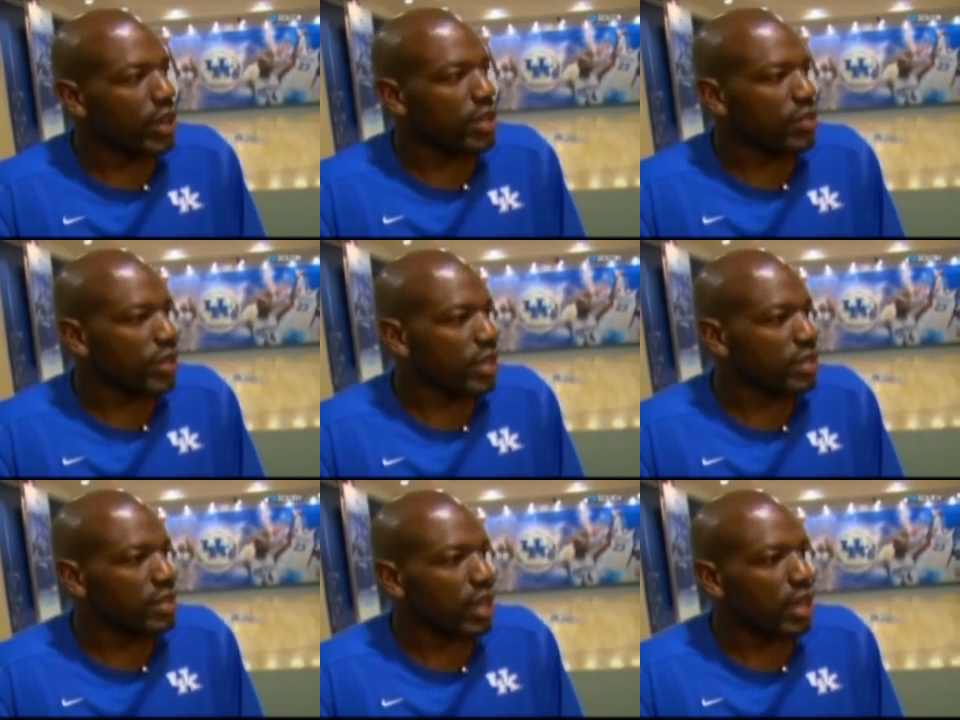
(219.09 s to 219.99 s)
charity
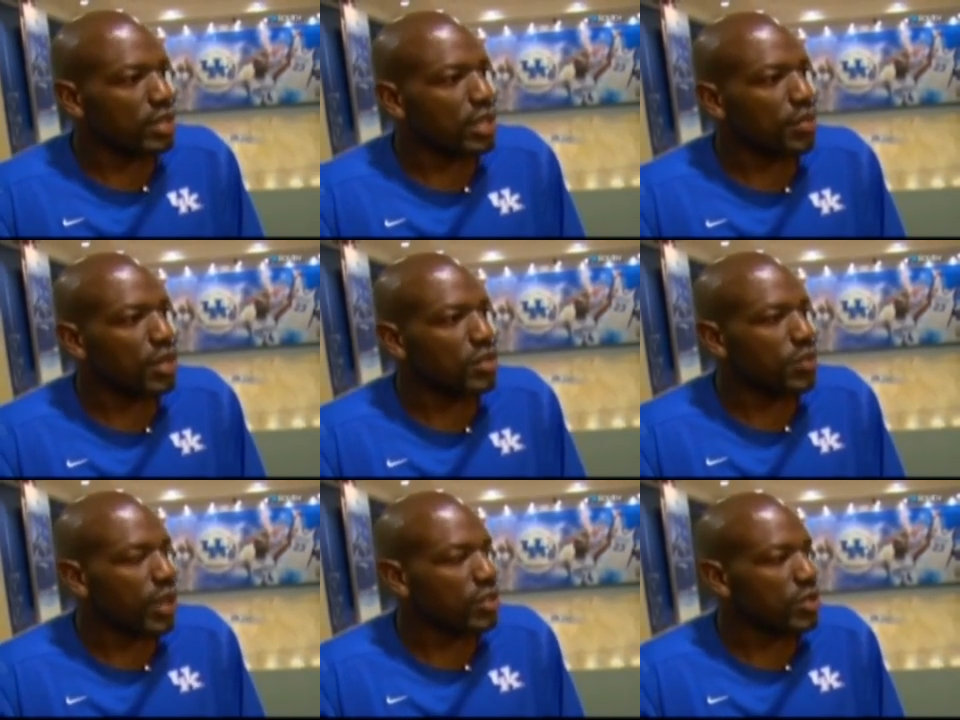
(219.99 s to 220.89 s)
events. And it's something that's
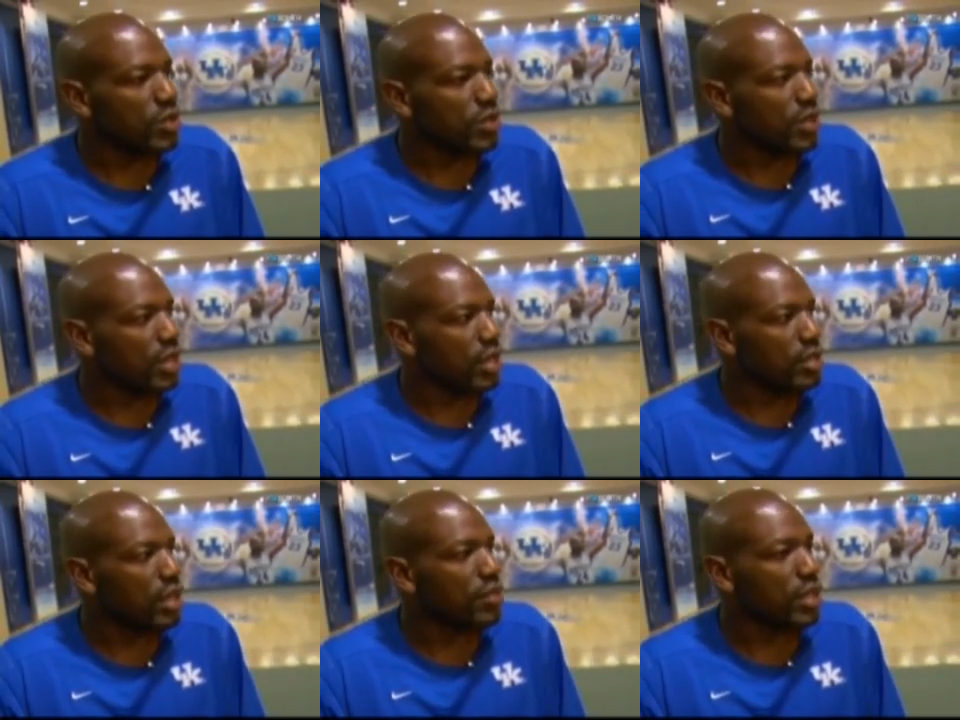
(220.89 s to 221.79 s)
special to
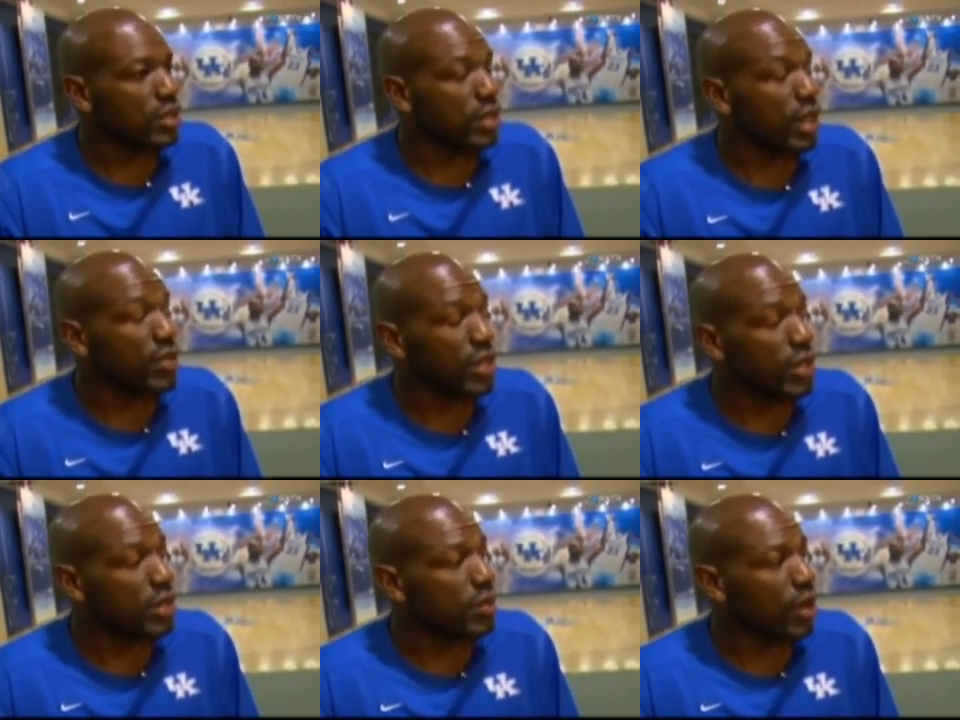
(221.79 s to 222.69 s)
me and something that's
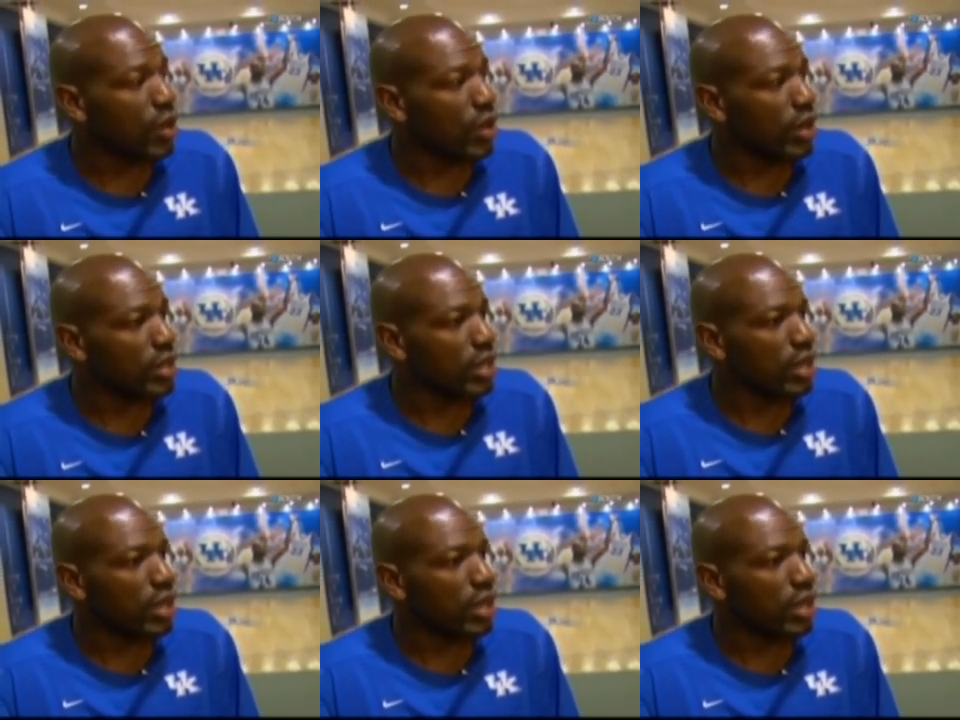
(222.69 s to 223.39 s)
definitely dear to my heart,